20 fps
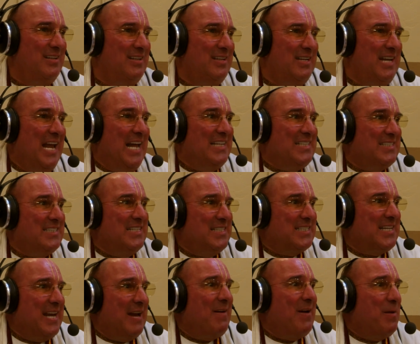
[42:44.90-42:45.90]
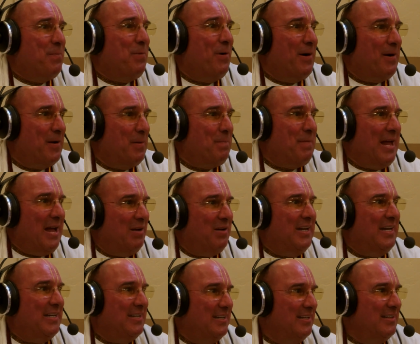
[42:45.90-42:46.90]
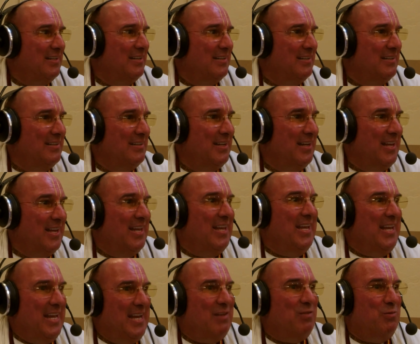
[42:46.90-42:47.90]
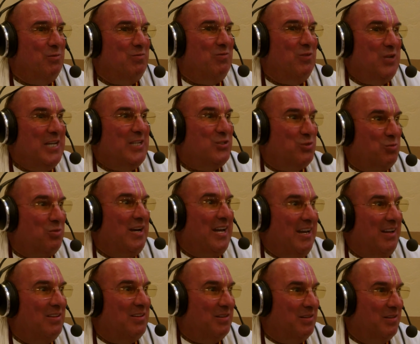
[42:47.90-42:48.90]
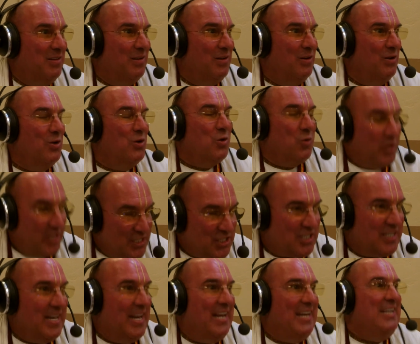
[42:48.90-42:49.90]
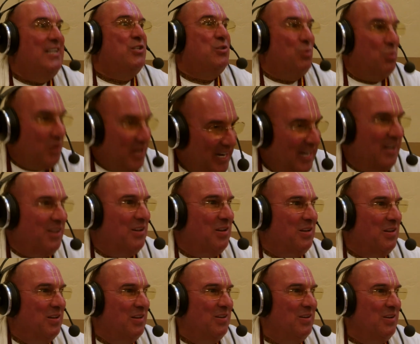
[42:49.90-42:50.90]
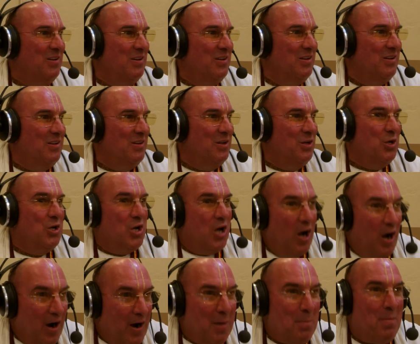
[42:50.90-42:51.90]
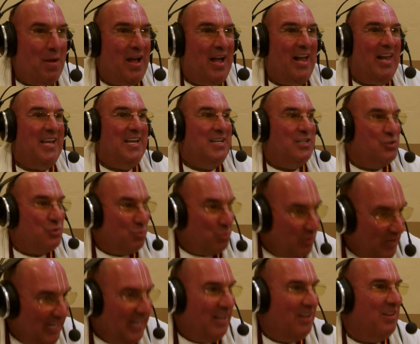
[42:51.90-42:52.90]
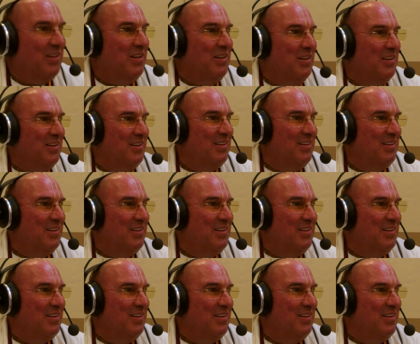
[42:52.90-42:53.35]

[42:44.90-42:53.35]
That's the scary part about it. It is real. Krishna is real. Karma is real.